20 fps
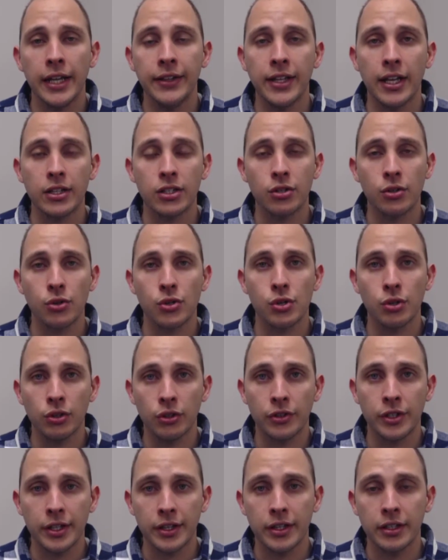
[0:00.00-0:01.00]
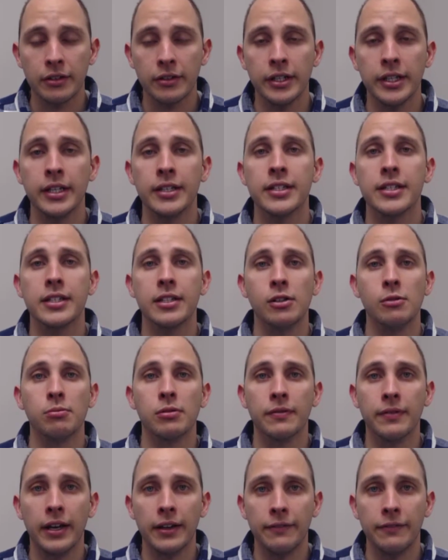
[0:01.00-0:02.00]
in that social learning theory and
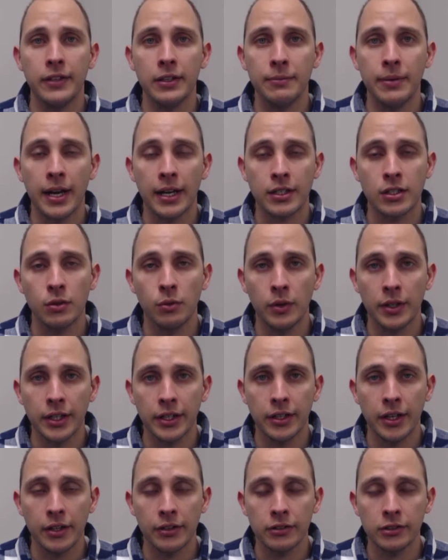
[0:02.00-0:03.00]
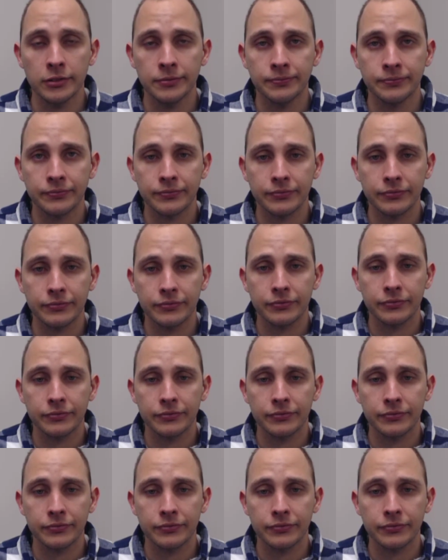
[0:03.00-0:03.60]
still provide feedback to one another.